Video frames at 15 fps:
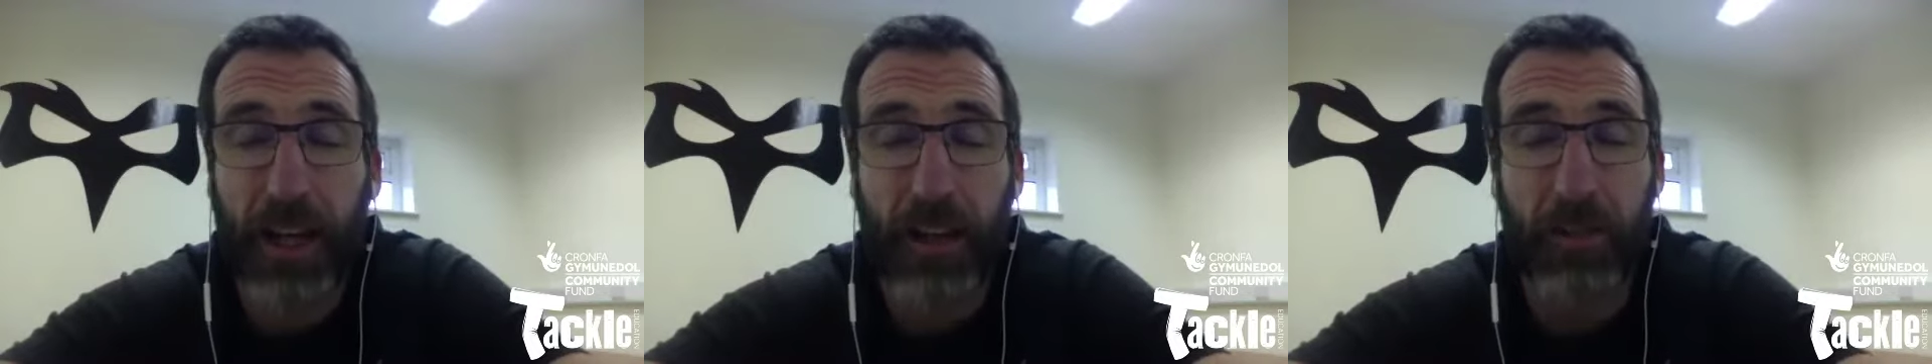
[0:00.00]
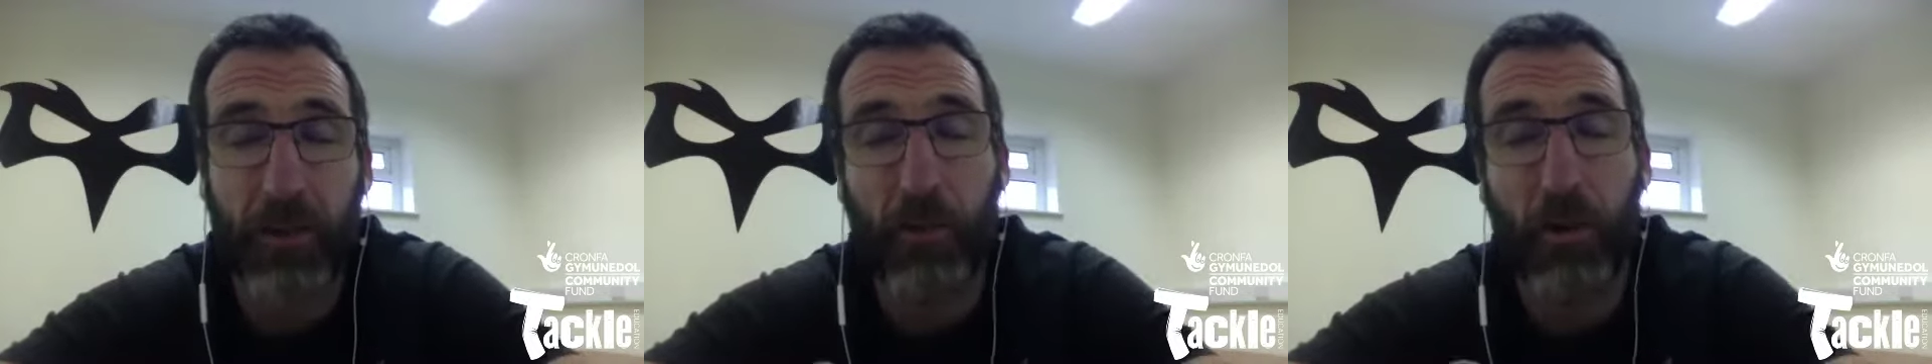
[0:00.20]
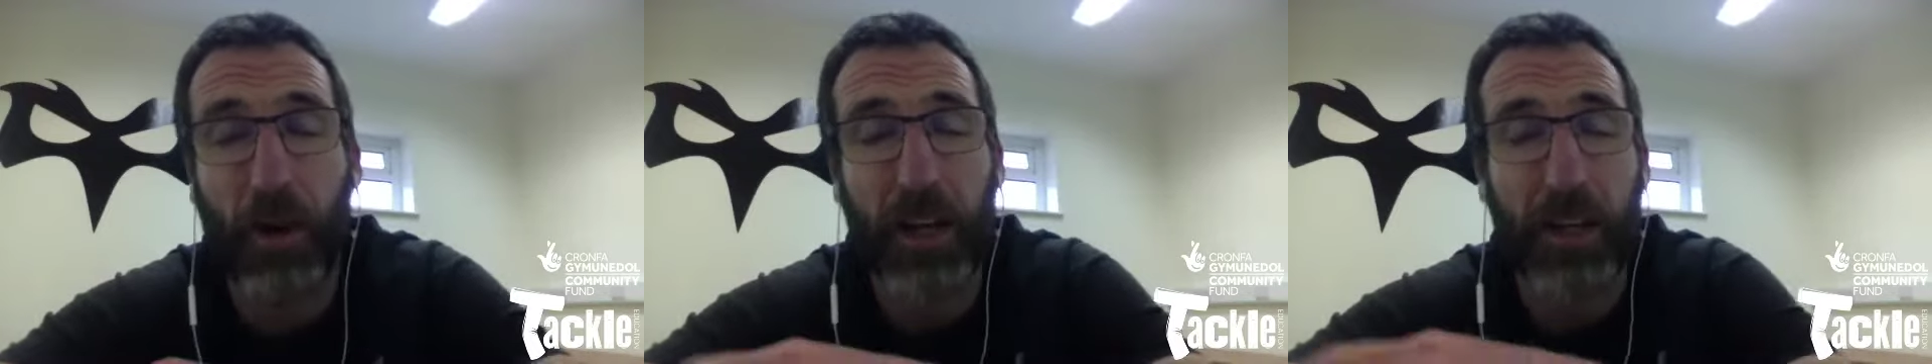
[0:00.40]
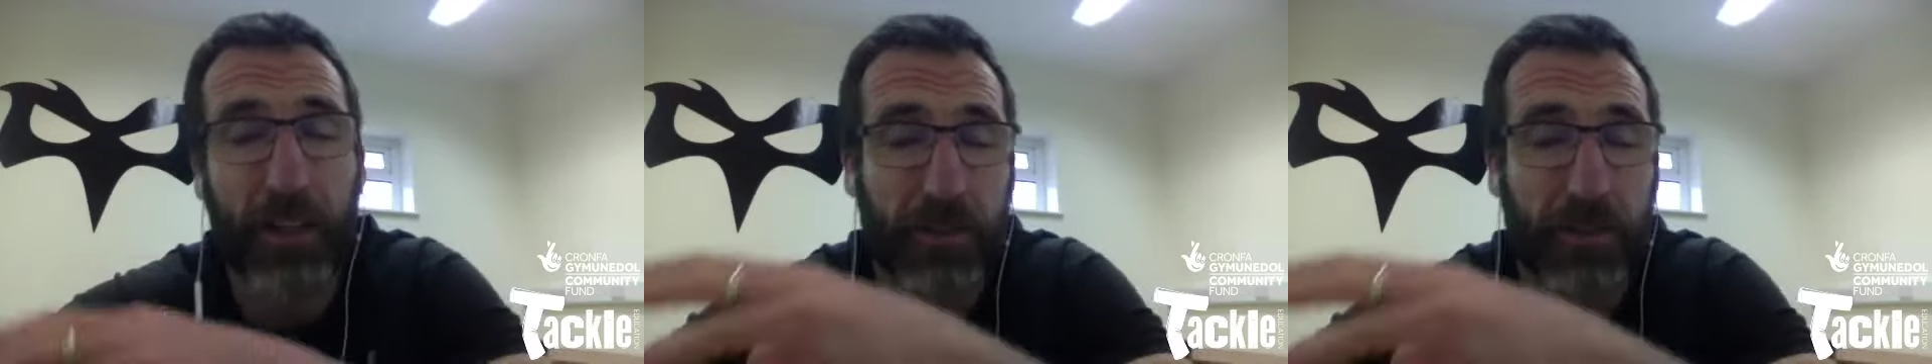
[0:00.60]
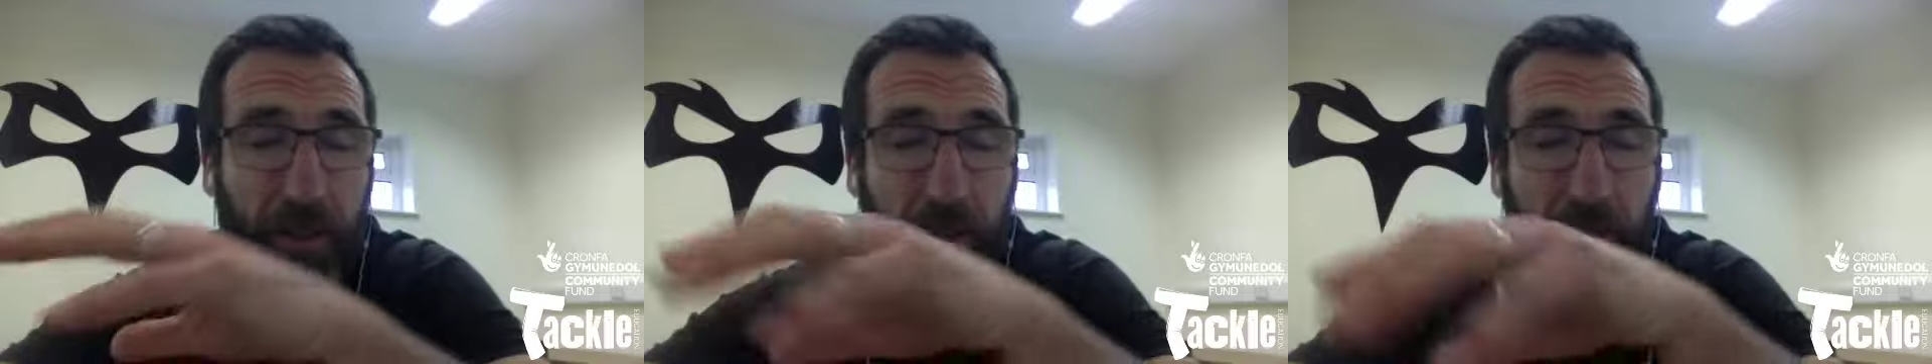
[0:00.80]
the wider
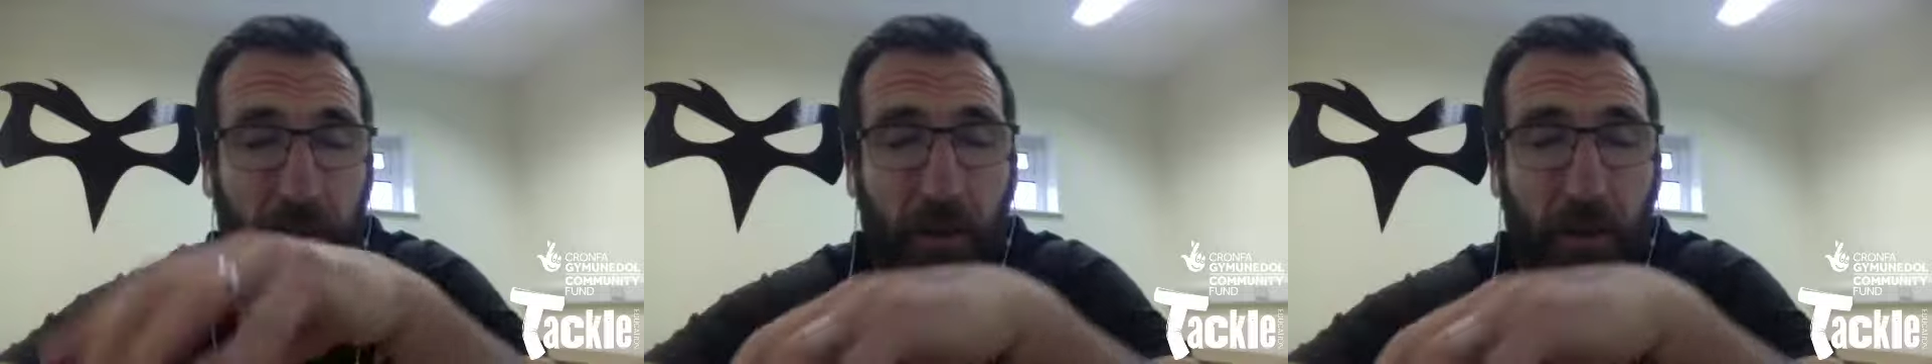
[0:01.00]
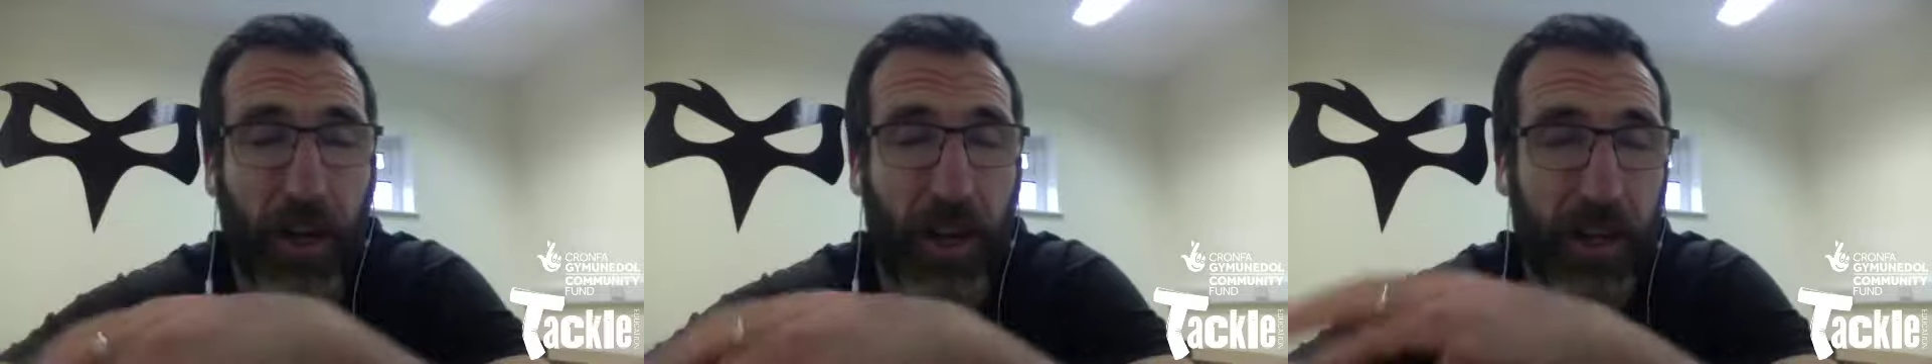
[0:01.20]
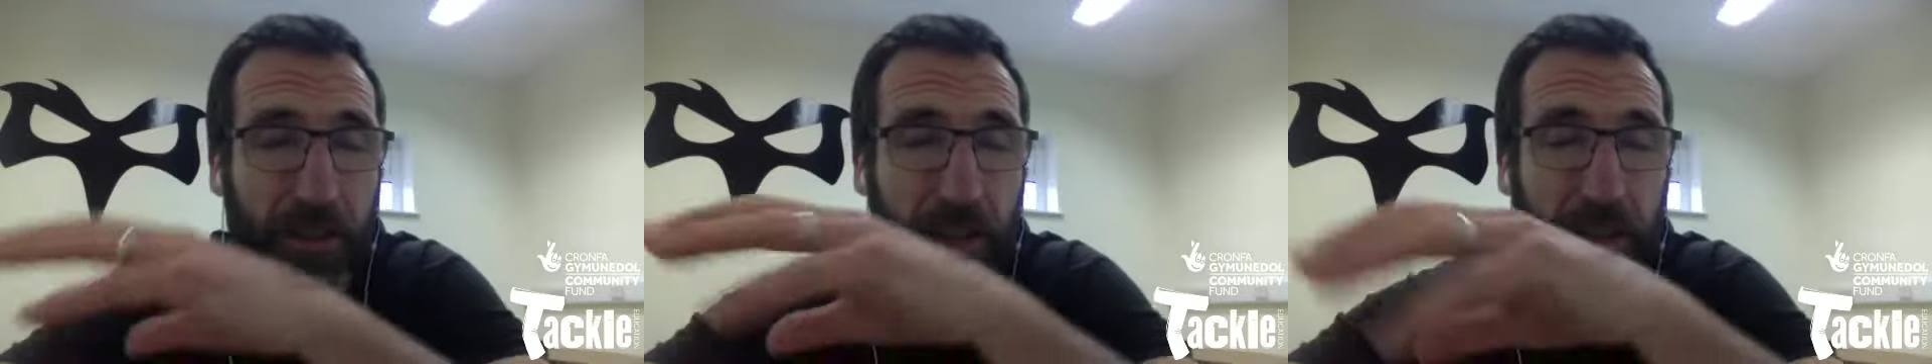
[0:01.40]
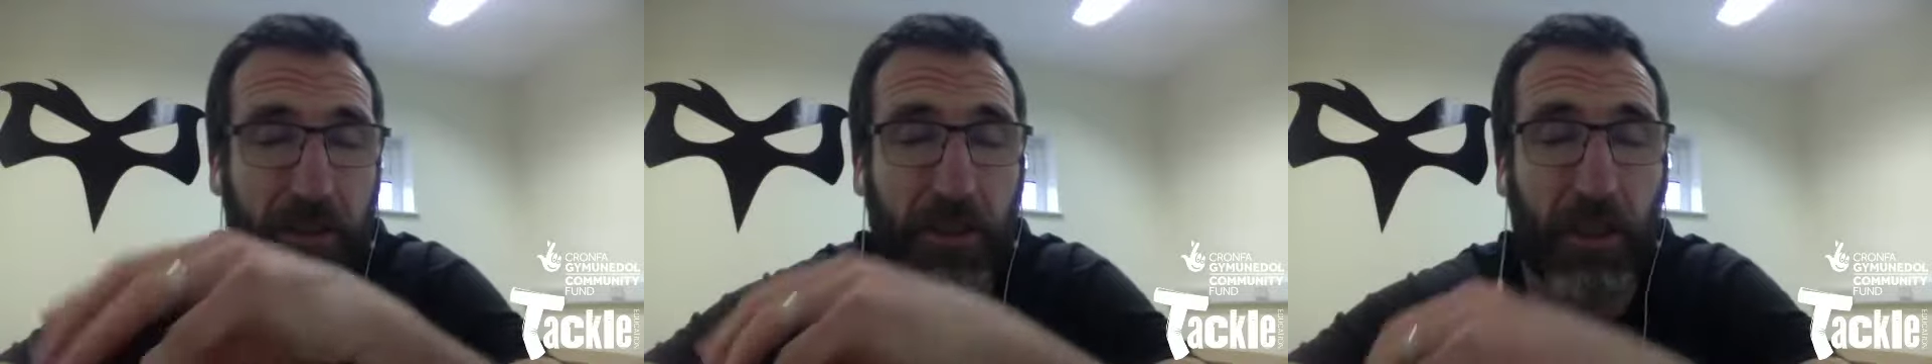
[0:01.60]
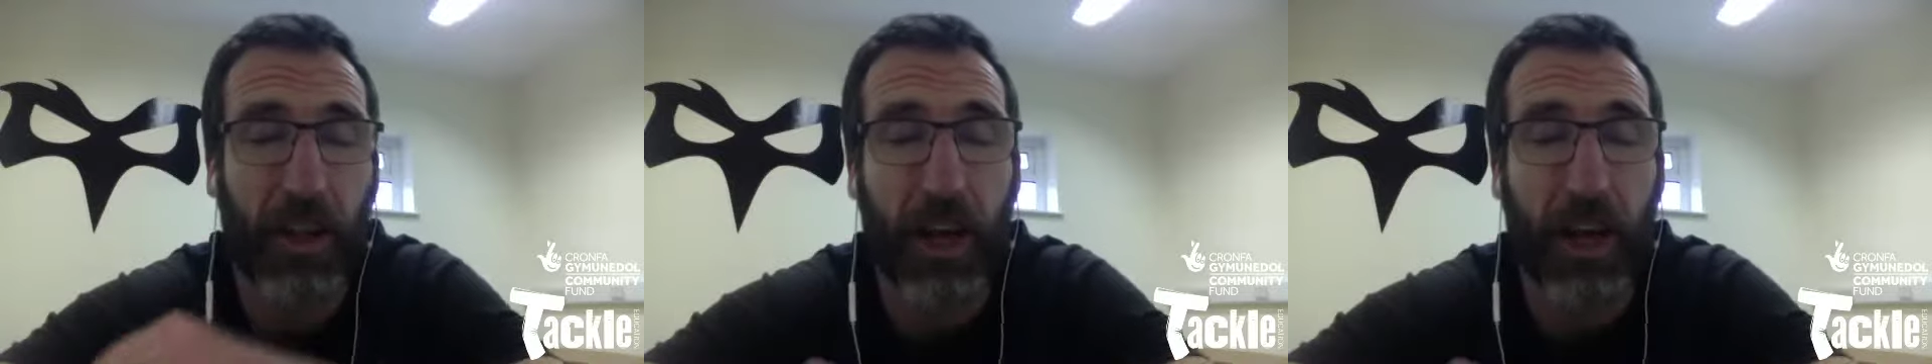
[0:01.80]
sort of organisational